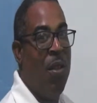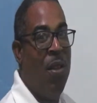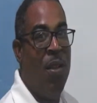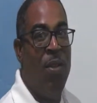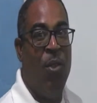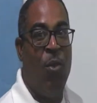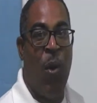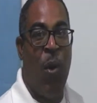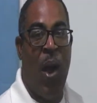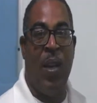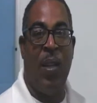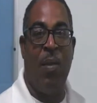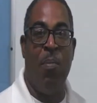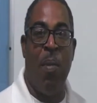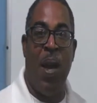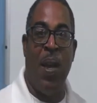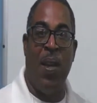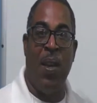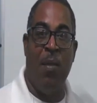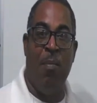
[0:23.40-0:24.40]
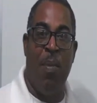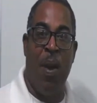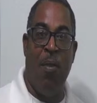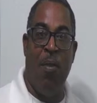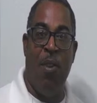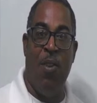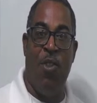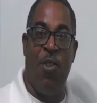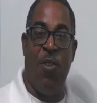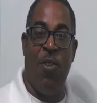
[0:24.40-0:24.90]
Dwight Michael
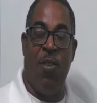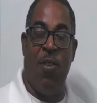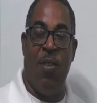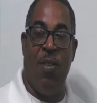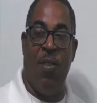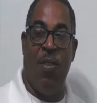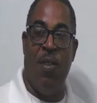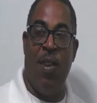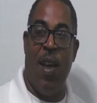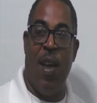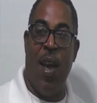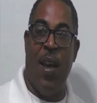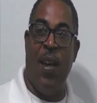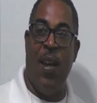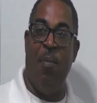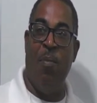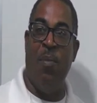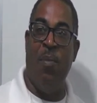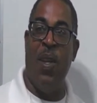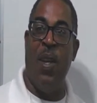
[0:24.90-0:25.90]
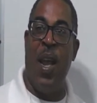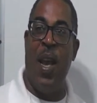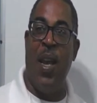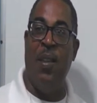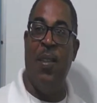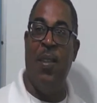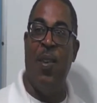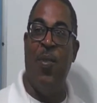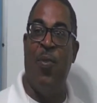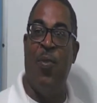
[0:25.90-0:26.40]
Berridge, and I'm
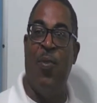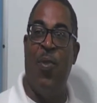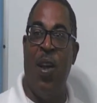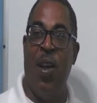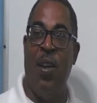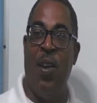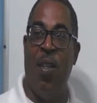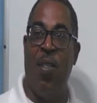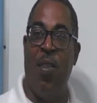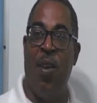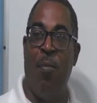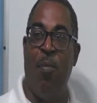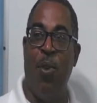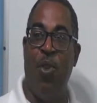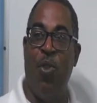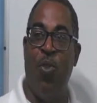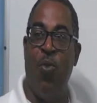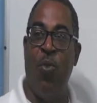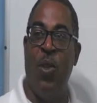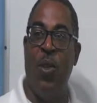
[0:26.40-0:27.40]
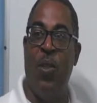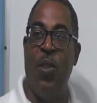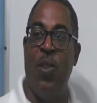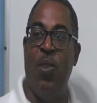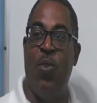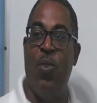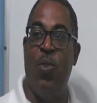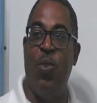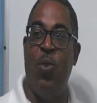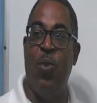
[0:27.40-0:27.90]
delighted for another opportunity
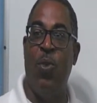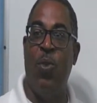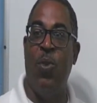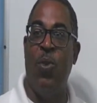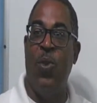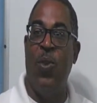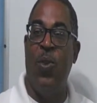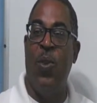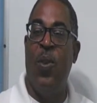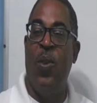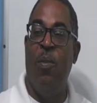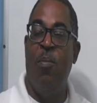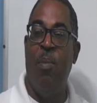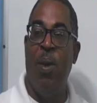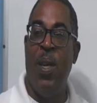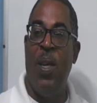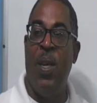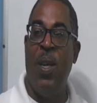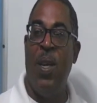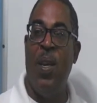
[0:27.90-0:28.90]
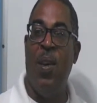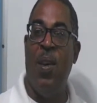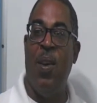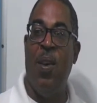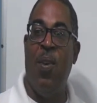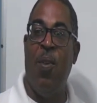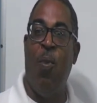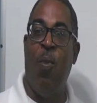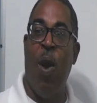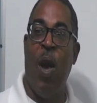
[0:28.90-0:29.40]
to be here
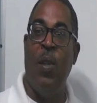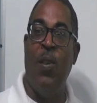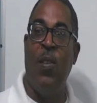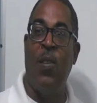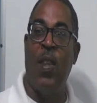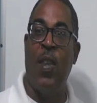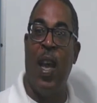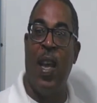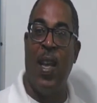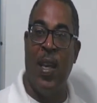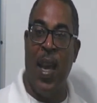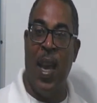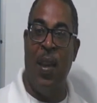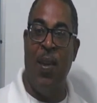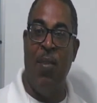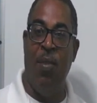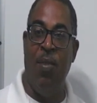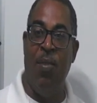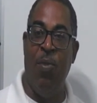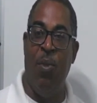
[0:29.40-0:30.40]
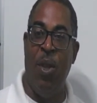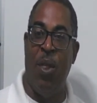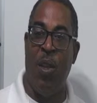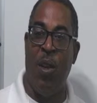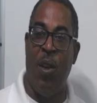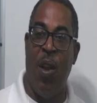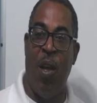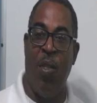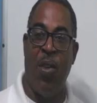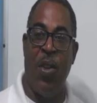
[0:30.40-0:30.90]
once again with
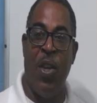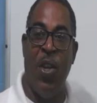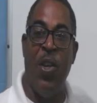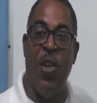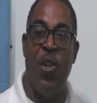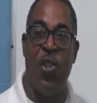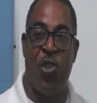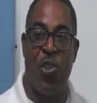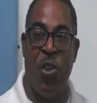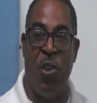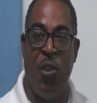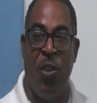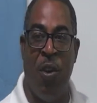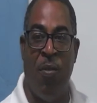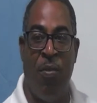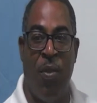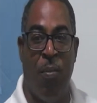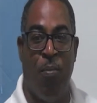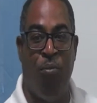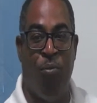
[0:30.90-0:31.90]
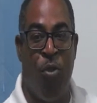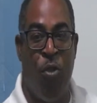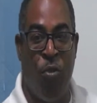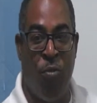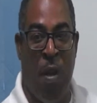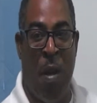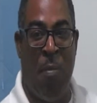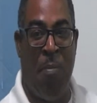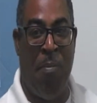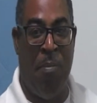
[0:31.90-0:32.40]
another edition of the
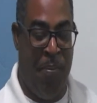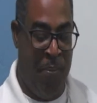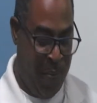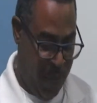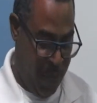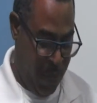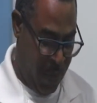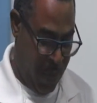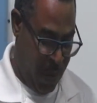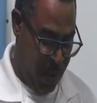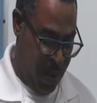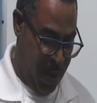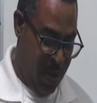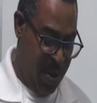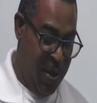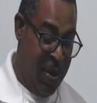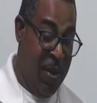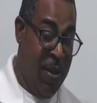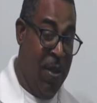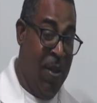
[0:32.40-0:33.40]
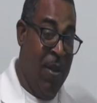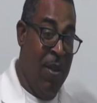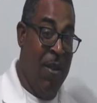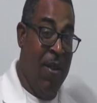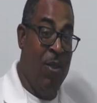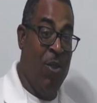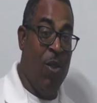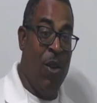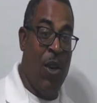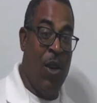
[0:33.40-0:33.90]
program.
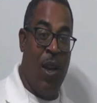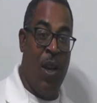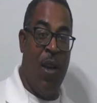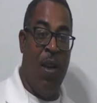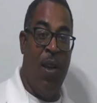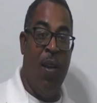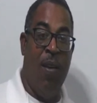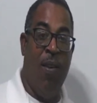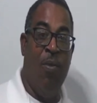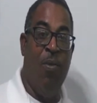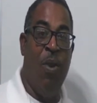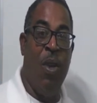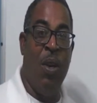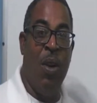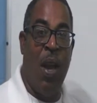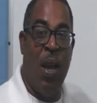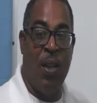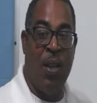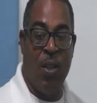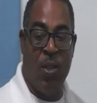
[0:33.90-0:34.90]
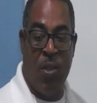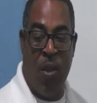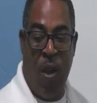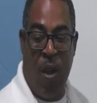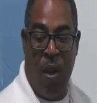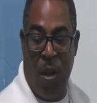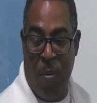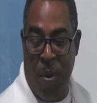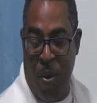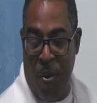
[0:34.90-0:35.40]
Today, we'd like to talk
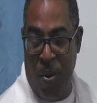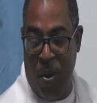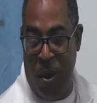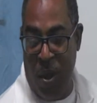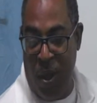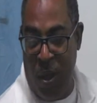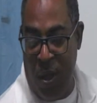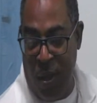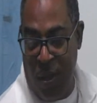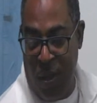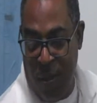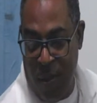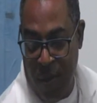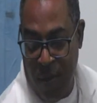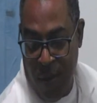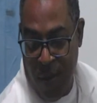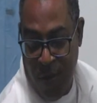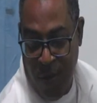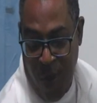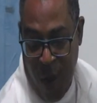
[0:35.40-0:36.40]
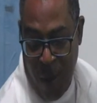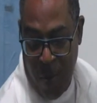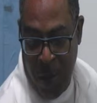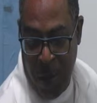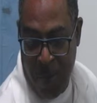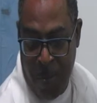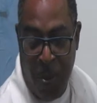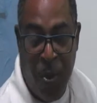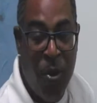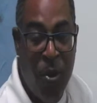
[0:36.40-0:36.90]
about the forming
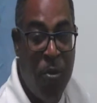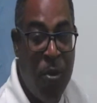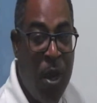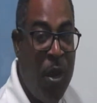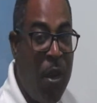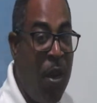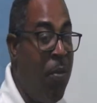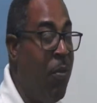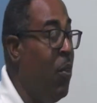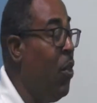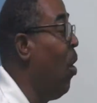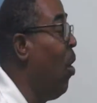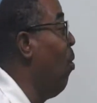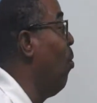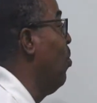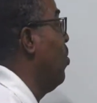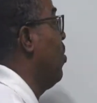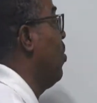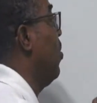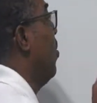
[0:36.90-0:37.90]
plural of nouns.